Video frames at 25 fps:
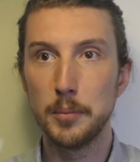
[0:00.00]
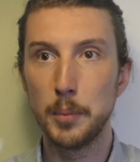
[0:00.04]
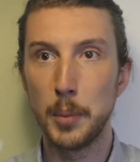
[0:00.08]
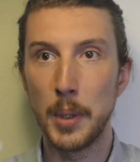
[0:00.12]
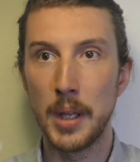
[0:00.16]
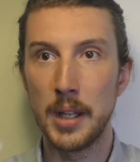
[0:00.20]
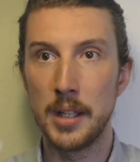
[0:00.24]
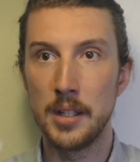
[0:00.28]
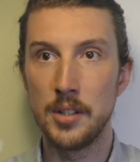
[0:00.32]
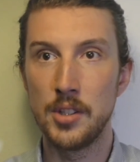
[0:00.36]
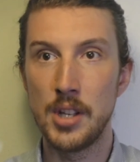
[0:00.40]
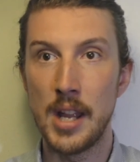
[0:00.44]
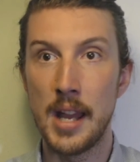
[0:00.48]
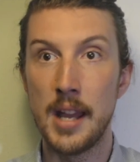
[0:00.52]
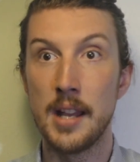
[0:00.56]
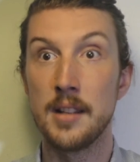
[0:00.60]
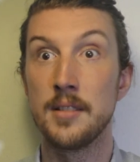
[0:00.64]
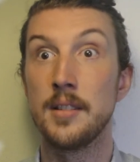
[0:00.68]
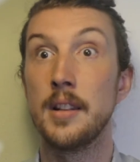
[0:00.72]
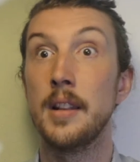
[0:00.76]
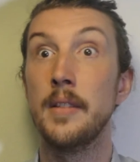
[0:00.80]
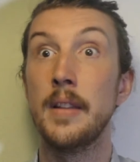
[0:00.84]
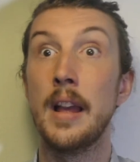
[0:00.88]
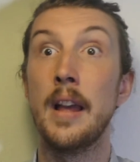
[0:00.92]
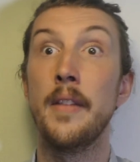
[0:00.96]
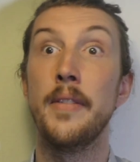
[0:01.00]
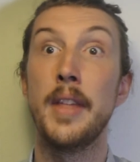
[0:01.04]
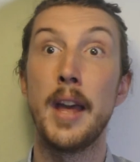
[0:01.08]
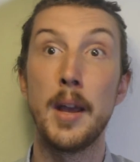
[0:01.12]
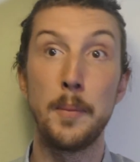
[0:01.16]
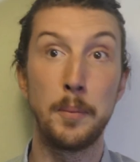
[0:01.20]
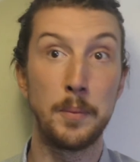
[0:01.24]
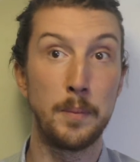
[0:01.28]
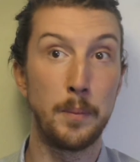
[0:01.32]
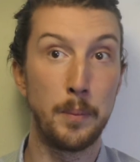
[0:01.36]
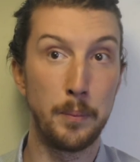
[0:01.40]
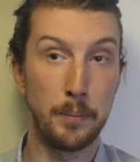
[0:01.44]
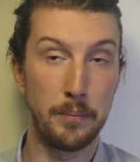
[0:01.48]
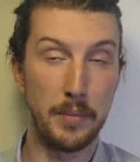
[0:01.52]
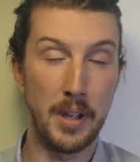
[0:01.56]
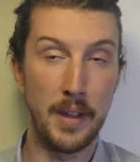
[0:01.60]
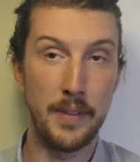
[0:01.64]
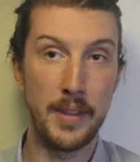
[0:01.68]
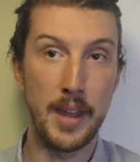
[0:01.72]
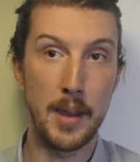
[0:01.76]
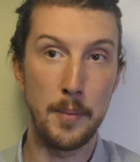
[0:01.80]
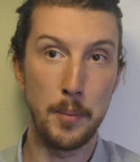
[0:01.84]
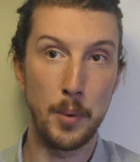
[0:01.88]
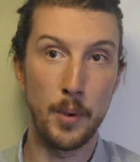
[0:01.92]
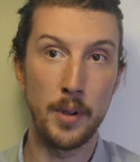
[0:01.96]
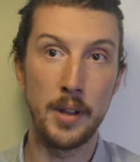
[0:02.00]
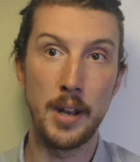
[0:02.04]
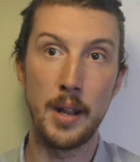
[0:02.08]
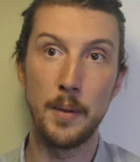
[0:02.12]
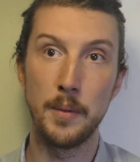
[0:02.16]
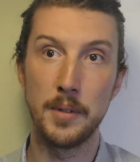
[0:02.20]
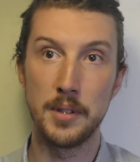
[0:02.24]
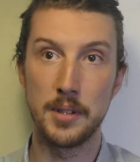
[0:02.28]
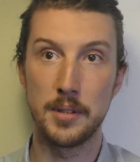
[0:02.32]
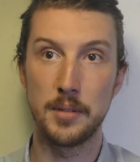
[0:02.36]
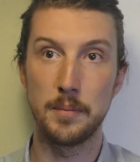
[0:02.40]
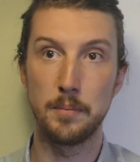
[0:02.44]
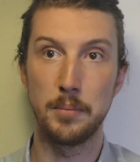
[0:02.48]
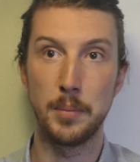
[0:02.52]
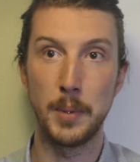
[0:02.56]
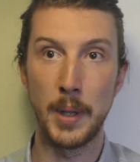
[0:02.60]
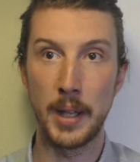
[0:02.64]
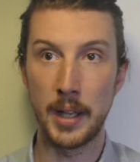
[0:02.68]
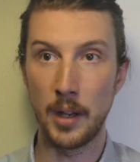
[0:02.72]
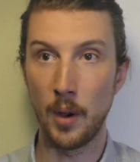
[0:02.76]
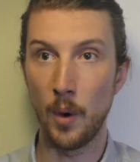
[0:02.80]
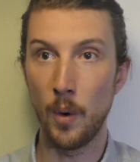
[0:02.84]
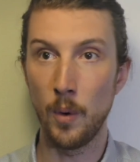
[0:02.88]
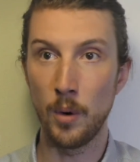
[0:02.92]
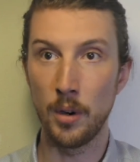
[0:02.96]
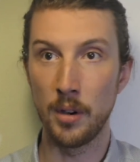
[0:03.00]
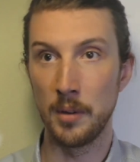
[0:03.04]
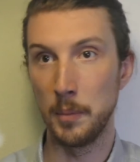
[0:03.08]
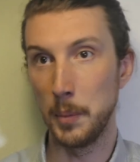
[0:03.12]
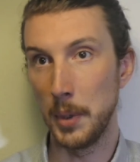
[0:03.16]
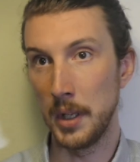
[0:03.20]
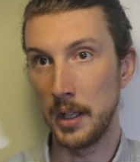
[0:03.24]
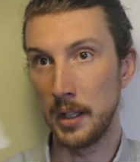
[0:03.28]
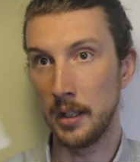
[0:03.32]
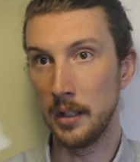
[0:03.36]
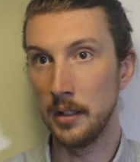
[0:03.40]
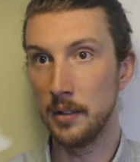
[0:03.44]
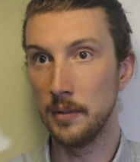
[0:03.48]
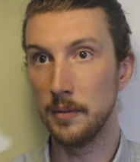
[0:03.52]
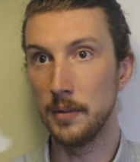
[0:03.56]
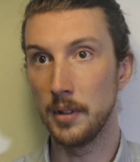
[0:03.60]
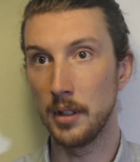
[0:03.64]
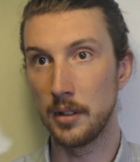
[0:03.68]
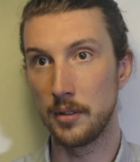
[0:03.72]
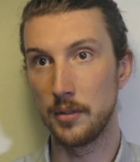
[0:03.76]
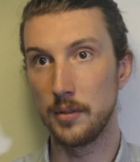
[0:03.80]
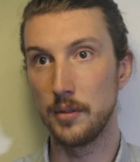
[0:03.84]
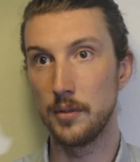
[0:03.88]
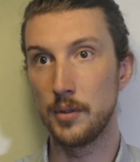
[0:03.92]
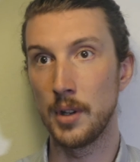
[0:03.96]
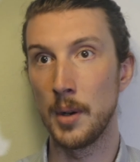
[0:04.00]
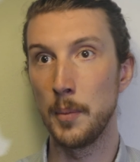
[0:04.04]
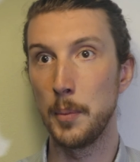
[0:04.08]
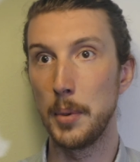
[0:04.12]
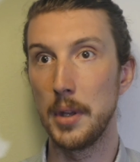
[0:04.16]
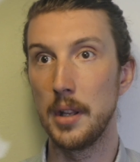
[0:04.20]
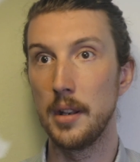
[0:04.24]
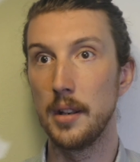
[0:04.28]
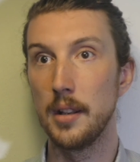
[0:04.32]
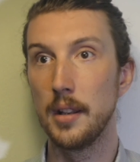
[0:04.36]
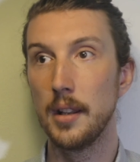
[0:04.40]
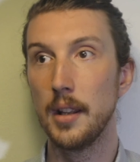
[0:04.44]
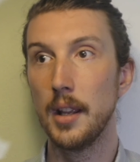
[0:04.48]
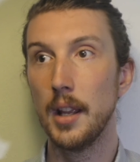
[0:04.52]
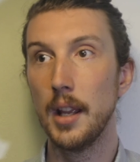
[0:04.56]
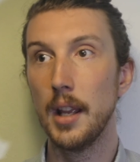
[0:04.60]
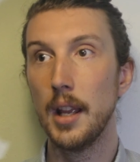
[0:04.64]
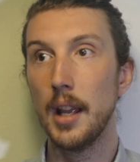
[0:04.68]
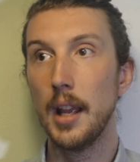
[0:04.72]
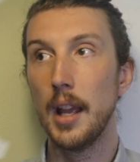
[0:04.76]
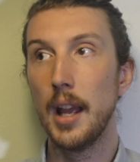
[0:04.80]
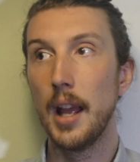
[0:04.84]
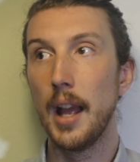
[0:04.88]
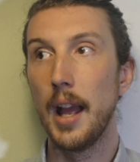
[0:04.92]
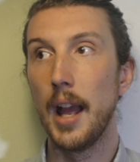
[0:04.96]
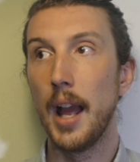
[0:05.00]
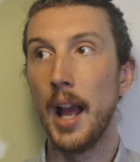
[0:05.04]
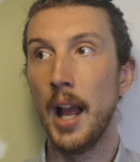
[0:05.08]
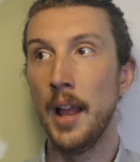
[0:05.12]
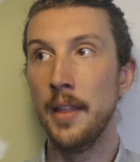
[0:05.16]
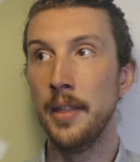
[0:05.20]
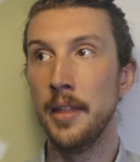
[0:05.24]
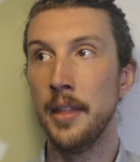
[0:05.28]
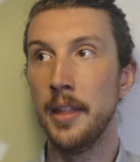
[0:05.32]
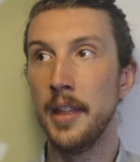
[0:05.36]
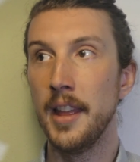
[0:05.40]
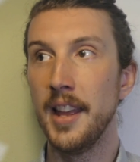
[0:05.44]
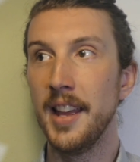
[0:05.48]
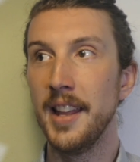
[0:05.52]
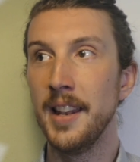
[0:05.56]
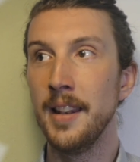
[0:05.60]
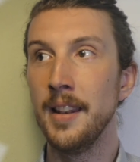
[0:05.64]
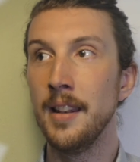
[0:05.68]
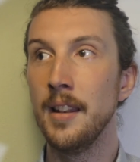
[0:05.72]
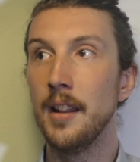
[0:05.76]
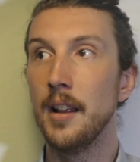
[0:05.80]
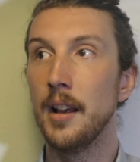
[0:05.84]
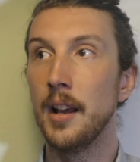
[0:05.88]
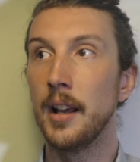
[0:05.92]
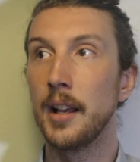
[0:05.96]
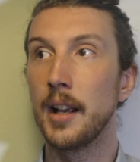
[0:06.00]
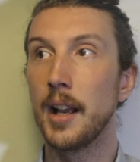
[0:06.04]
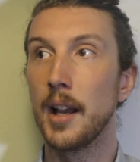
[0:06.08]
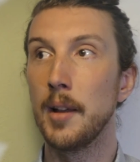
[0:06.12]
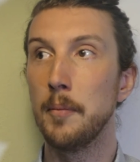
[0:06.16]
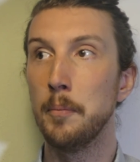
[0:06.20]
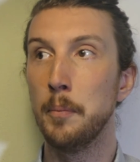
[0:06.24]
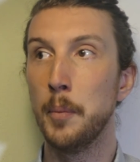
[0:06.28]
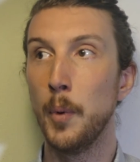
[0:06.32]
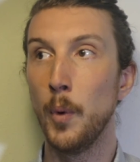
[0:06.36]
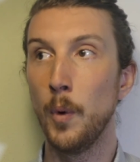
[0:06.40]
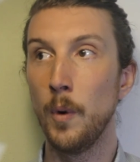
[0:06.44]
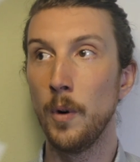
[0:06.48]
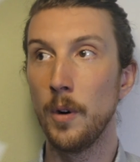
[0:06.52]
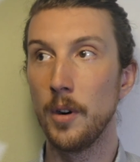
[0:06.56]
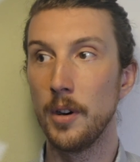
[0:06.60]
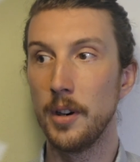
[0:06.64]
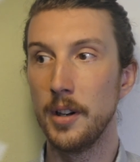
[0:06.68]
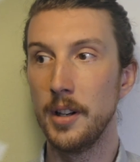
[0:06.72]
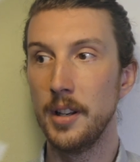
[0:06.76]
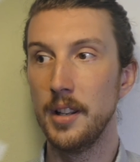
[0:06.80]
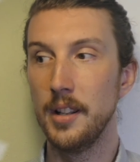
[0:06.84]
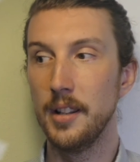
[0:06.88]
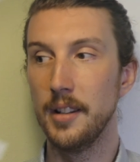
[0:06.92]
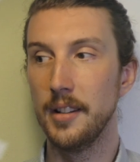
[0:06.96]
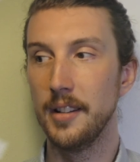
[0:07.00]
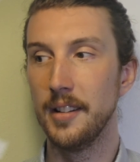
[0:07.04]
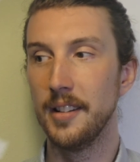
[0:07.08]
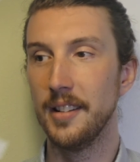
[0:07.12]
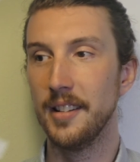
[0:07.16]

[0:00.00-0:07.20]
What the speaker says: play jazz. And at that point, I was playing a horn, playing a trumpet. Mm-hmm. And then I got bored,